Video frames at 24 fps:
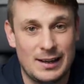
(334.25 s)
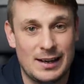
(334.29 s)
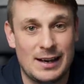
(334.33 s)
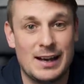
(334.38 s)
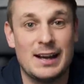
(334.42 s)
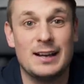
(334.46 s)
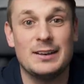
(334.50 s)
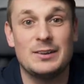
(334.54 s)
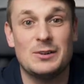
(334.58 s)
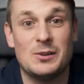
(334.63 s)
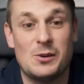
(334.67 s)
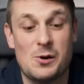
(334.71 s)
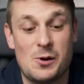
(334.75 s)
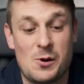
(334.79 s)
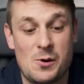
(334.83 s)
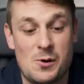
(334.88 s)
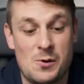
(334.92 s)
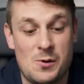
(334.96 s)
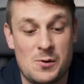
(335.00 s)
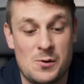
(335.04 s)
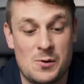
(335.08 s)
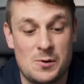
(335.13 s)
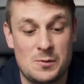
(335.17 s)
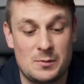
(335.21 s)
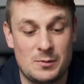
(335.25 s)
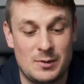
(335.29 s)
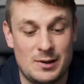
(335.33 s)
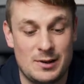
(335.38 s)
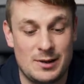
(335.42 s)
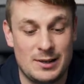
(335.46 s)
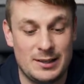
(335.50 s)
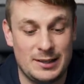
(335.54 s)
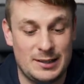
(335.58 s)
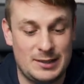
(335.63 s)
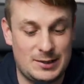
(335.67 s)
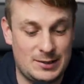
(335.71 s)
And oh
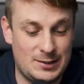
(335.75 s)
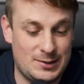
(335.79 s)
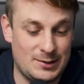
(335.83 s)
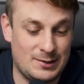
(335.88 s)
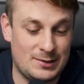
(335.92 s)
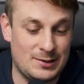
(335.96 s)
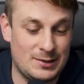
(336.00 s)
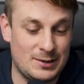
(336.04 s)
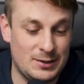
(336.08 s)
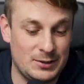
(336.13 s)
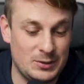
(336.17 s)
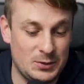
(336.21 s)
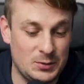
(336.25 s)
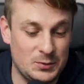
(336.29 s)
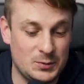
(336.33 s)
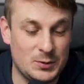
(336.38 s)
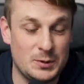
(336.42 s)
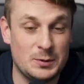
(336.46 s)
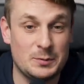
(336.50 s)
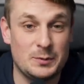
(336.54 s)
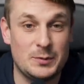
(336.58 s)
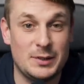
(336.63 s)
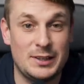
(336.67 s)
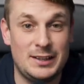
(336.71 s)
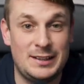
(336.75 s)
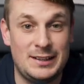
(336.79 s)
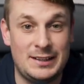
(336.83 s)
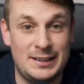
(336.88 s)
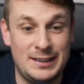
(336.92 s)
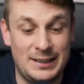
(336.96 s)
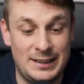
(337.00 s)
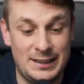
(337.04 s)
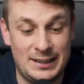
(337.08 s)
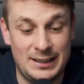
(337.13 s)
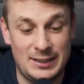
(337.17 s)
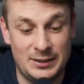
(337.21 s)
my god, you wouldn't
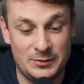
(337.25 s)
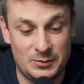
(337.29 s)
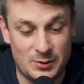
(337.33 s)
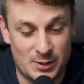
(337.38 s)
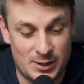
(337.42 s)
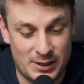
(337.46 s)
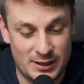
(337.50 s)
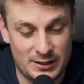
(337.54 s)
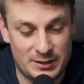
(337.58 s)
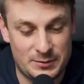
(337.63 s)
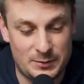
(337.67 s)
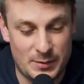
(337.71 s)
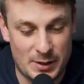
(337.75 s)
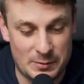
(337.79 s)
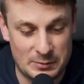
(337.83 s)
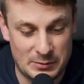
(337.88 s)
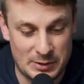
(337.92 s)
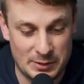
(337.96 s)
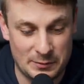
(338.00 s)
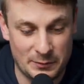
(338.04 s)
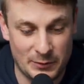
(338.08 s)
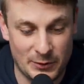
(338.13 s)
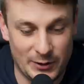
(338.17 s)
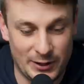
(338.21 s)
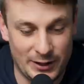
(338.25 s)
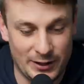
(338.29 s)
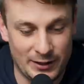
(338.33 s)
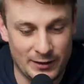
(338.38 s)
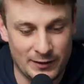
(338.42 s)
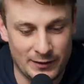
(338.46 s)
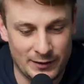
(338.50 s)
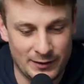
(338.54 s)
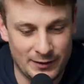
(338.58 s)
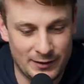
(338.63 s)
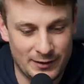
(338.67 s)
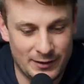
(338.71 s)
believe what I spent my money
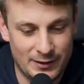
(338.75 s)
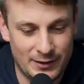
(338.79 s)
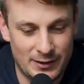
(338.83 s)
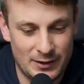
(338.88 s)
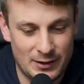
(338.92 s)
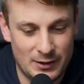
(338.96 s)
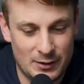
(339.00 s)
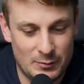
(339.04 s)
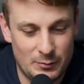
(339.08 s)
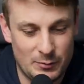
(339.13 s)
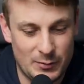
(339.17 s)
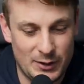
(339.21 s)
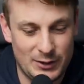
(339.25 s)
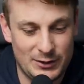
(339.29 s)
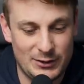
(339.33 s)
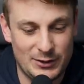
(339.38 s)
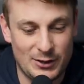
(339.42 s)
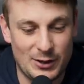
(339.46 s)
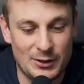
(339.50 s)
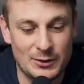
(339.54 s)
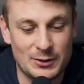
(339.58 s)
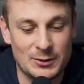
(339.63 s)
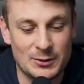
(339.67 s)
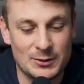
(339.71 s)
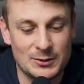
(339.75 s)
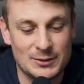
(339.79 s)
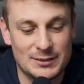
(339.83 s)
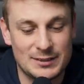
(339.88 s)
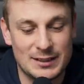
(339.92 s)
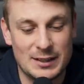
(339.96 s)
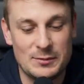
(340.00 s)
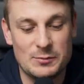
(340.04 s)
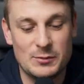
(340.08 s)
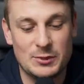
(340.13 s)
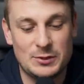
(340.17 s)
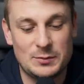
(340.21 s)
on. McDonald's,
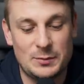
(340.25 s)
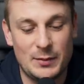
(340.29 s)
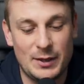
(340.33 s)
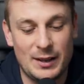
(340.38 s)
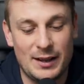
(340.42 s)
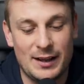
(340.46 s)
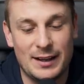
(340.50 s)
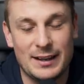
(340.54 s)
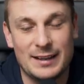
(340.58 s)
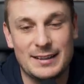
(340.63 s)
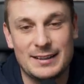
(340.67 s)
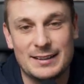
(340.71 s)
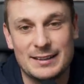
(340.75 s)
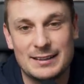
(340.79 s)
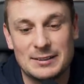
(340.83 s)
it must be like